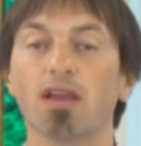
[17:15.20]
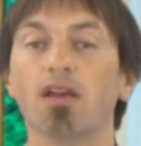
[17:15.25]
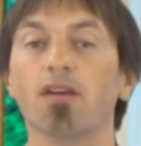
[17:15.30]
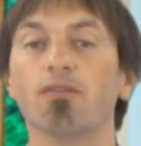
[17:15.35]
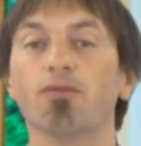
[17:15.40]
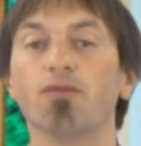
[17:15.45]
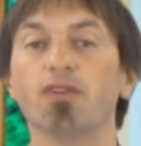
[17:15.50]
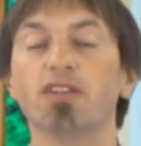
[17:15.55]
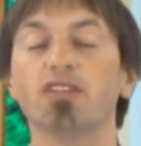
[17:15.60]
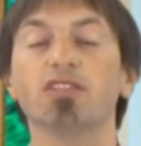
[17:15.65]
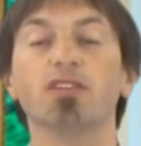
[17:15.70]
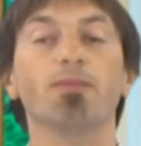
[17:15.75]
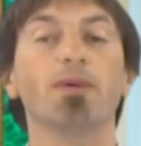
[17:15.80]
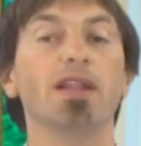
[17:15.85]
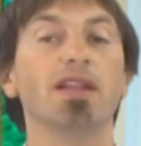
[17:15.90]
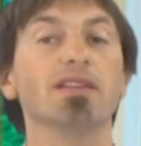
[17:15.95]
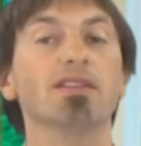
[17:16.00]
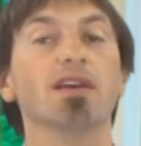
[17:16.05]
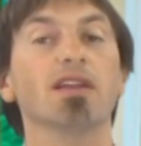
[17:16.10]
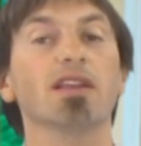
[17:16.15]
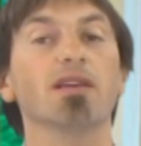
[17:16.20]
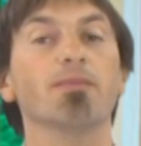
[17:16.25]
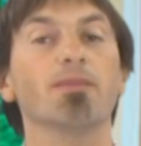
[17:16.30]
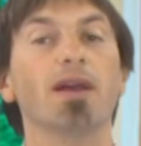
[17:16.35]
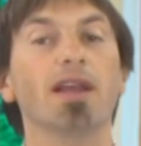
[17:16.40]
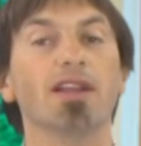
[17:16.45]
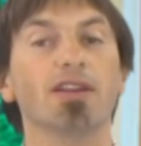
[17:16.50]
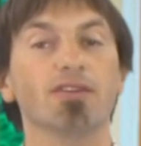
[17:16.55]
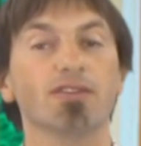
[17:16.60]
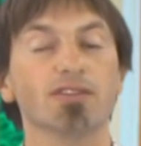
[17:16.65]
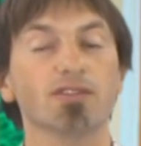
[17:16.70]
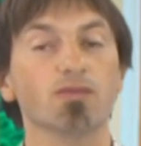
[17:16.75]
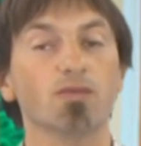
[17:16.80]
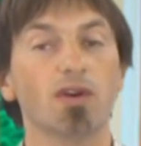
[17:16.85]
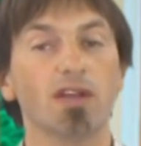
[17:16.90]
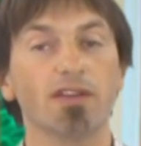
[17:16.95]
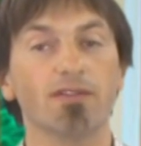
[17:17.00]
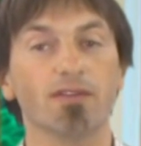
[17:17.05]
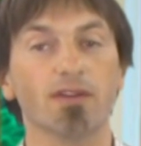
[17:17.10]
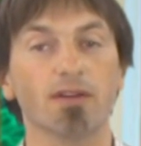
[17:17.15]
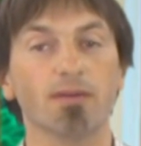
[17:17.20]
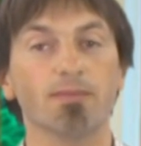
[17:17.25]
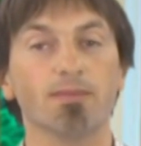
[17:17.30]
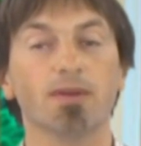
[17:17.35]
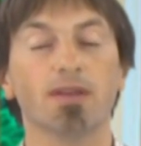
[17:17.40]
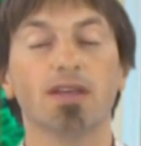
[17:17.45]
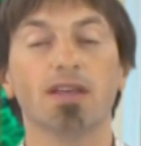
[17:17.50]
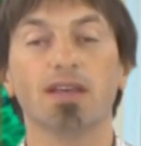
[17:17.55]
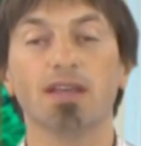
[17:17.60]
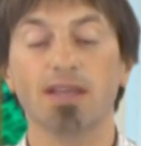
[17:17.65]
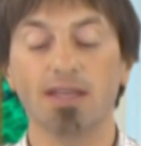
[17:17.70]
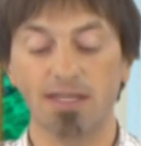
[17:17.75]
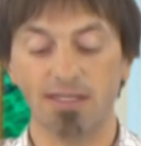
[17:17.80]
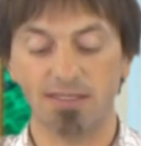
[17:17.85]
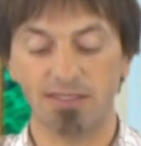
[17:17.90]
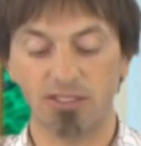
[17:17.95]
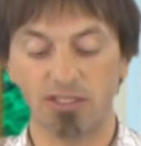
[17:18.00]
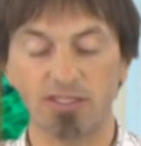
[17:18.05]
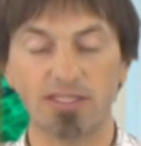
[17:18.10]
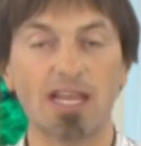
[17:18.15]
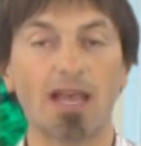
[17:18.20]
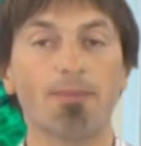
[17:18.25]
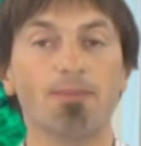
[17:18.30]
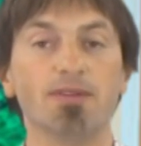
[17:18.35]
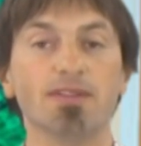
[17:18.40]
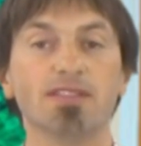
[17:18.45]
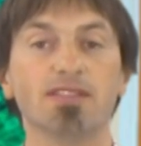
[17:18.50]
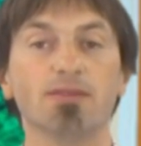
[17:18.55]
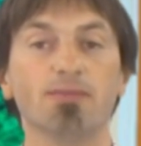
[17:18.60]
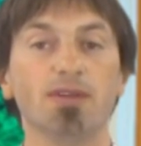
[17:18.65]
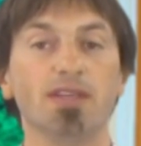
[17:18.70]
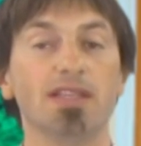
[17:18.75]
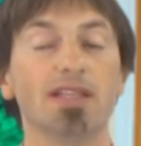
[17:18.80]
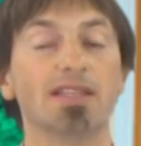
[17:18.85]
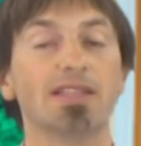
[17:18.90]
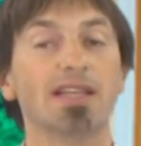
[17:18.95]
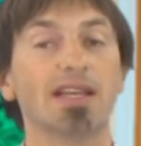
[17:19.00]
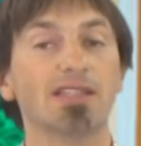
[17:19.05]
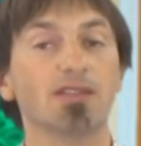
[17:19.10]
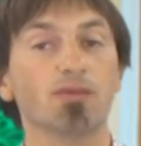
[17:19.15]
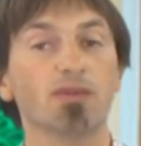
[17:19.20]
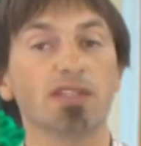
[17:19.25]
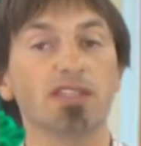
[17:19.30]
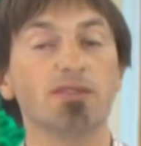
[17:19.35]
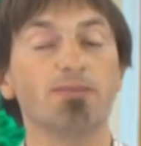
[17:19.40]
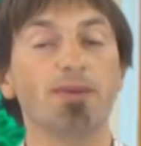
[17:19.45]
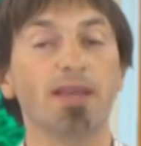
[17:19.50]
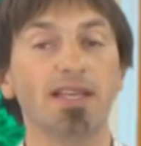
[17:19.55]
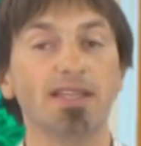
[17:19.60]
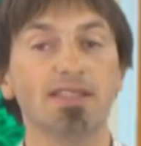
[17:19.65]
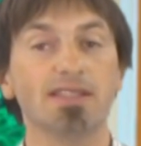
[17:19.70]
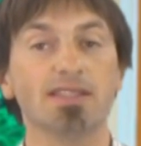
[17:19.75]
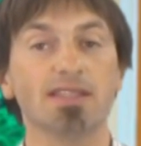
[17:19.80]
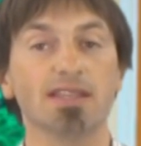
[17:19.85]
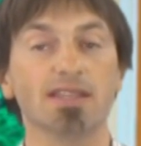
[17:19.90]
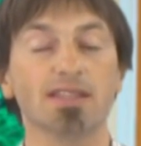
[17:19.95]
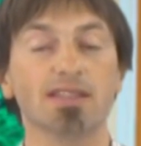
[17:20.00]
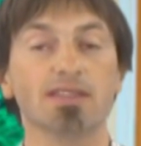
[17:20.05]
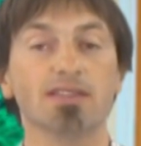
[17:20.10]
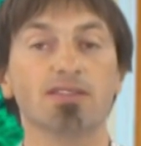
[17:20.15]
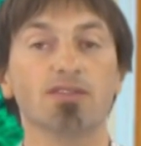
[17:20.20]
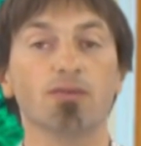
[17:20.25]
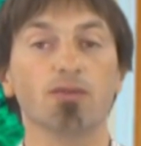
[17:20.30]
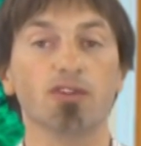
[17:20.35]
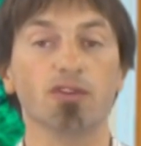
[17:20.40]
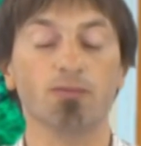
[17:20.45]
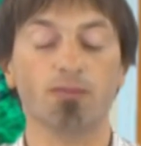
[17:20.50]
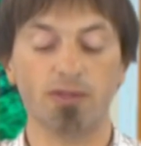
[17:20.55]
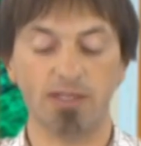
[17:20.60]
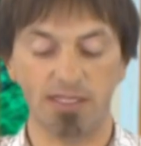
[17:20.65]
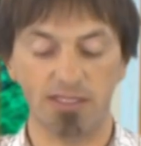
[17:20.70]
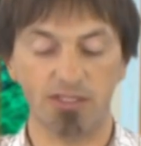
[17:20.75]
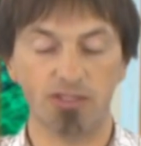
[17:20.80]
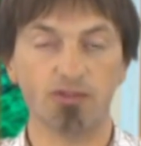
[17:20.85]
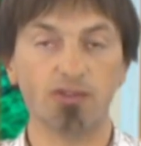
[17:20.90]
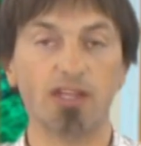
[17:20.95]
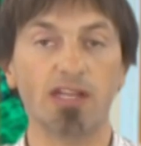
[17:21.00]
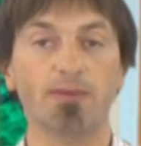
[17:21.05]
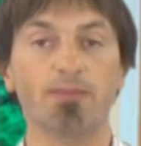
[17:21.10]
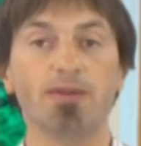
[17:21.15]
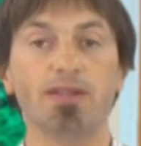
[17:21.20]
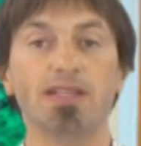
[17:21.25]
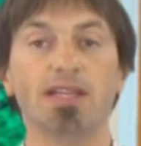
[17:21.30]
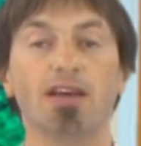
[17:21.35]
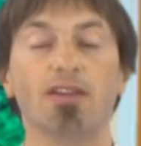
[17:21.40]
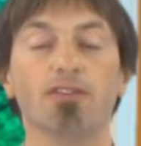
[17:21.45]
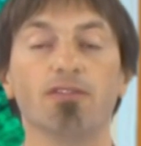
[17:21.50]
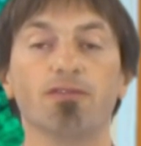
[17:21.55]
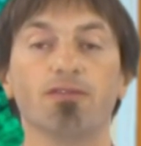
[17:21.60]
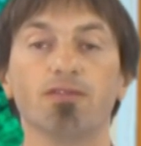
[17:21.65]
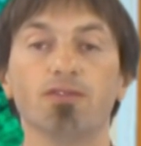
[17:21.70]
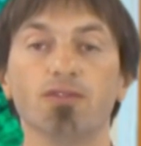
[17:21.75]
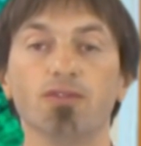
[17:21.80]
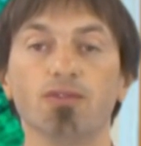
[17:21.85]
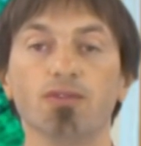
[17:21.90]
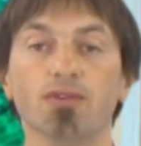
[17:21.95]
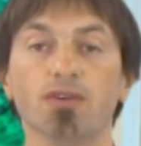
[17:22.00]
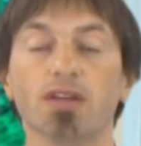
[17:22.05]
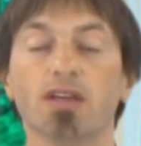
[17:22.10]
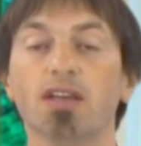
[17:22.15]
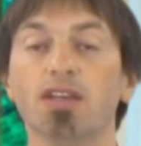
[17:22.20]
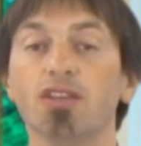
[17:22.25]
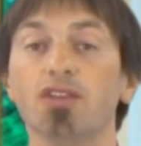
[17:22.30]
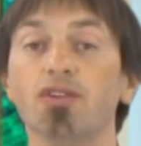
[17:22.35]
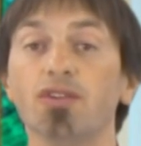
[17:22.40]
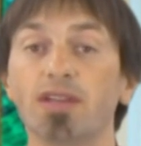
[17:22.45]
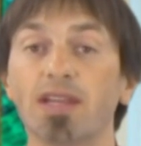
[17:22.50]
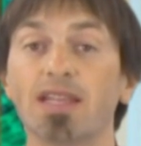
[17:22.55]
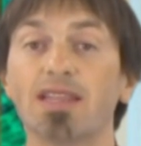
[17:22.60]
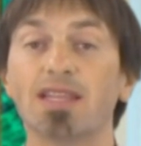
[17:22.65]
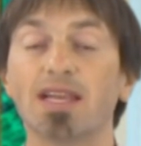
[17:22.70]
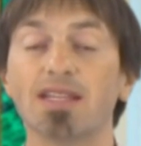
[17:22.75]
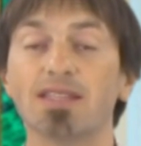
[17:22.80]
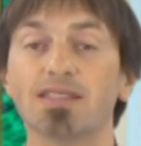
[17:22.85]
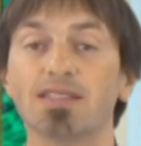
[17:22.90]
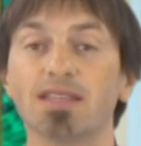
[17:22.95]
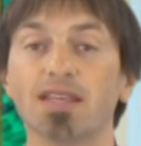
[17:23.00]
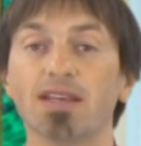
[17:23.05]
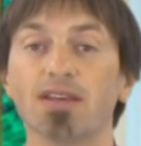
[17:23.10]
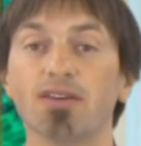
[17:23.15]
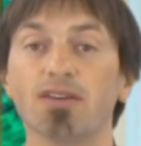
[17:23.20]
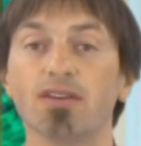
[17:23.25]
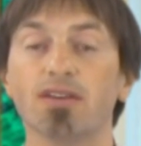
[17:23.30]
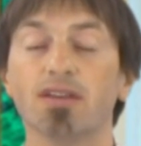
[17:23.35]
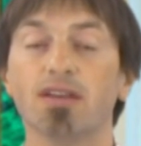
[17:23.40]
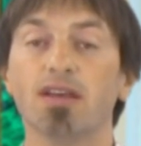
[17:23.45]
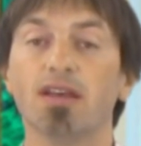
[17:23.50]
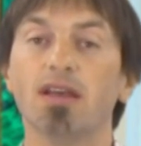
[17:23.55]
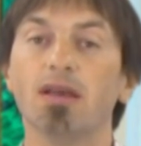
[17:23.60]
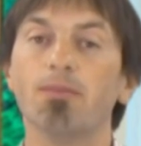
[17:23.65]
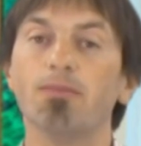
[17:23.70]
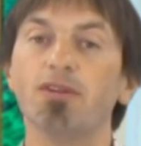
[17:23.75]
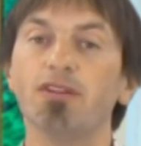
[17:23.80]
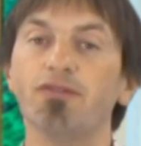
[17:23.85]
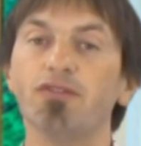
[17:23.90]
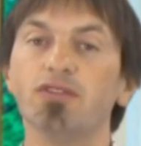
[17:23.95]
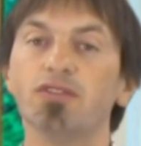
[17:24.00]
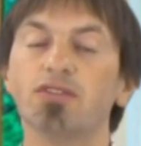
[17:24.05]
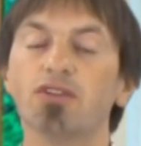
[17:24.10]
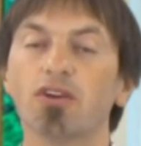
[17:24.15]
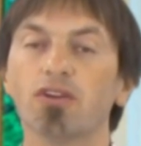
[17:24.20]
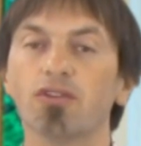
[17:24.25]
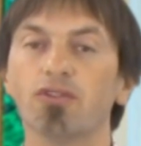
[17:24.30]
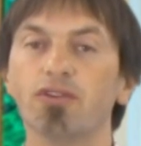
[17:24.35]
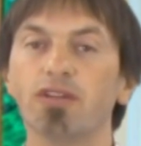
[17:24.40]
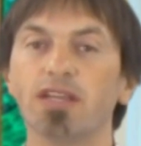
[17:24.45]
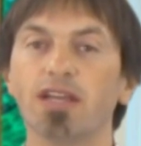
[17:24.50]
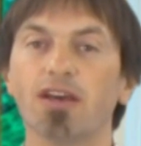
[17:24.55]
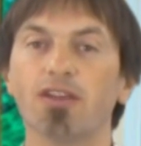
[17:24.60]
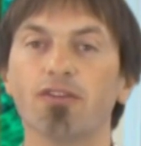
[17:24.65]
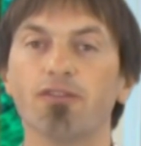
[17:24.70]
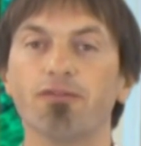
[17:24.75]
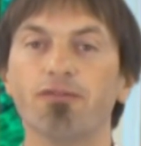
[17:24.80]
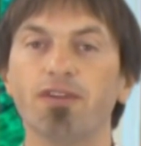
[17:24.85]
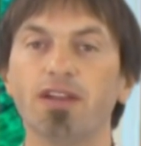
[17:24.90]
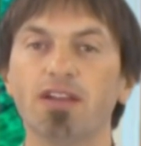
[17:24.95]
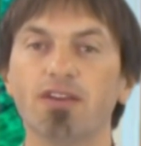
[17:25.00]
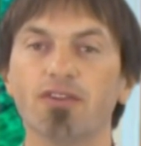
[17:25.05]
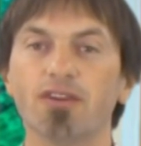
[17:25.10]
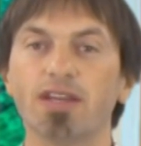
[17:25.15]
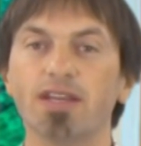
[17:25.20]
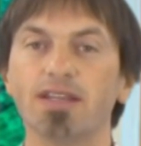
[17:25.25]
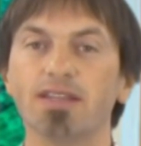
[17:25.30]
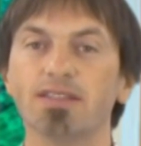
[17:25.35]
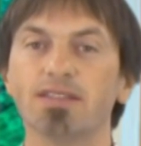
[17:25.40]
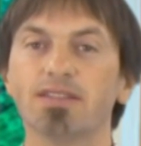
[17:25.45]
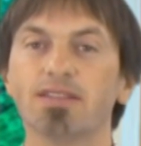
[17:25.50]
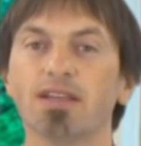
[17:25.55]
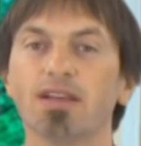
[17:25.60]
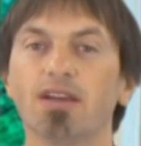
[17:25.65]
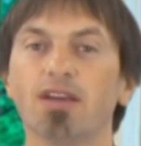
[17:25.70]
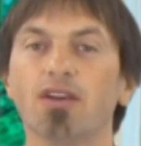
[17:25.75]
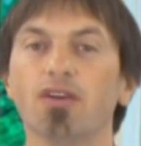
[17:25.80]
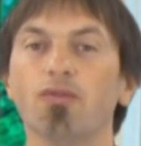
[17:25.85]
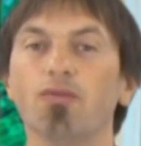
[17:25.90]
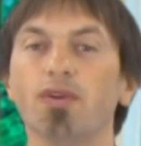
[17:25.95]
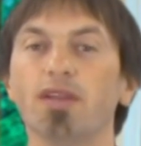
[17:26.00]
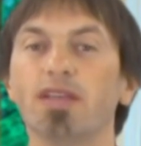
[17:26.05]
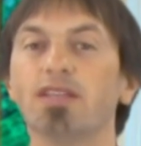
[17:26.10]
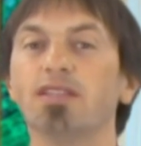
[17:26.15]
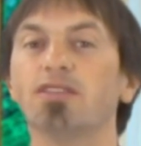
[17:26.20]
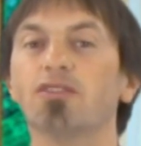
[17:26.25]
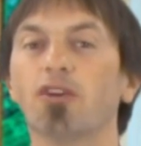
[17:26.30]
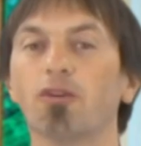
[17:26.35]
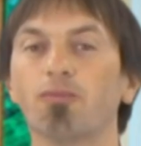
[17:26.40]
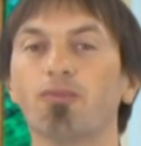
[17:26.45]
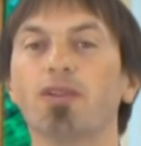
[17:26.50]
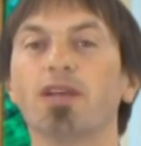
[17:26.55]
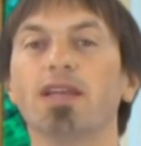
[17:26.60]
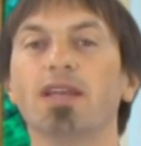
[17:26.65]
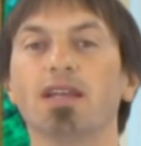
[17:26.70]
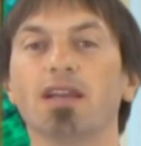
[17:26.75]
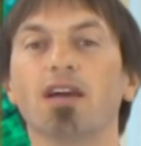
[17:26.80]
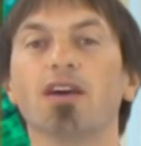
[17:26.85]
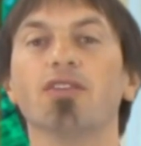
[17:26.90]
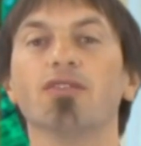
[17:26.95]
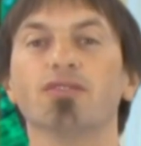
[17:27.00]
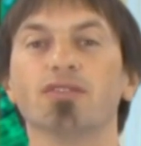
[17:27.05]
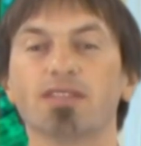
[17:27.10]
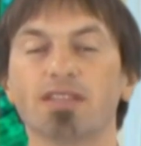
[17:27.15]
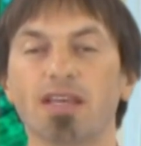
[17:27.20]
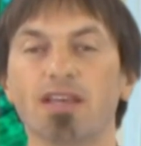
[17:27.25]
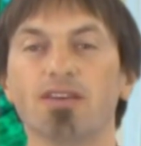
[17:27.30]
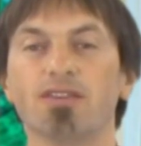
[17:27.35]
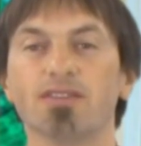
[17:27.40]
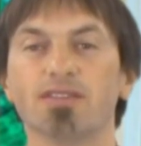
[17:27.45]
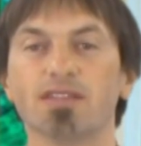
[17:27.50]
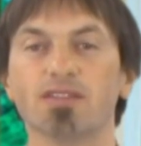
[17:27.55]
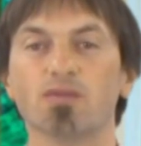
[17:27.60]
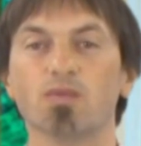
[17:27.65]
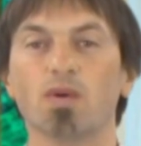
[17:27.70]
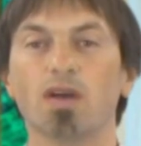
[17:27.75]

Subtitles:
of which the pentatonic minor is one of them. It just happens to be that that's what it's based in. So when you play straight up and down the flute, you get that scale. But if you start learning other fingerings, we can start playing other scales as